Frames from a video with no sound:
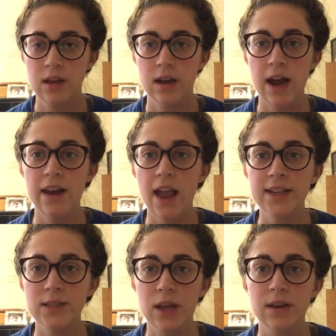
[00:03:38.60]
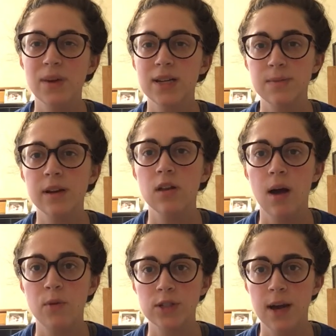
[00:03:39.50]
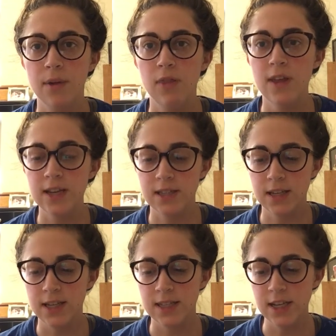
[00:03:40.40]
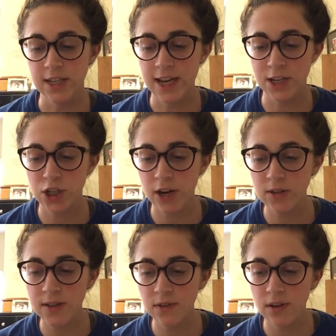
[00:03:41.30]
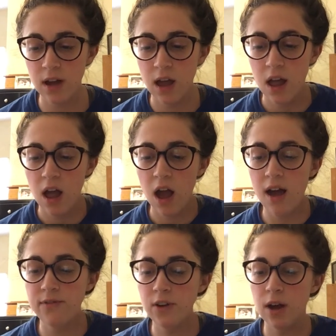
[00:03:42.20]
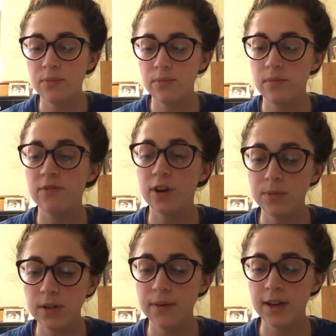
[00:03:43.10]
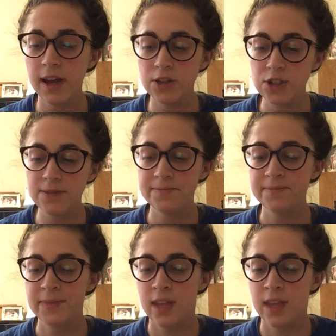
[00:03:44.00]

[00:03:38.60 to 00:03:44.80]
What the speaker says: And next, and I'm going to spend a lot more time on this, is the 10 channels of nonverbal communication.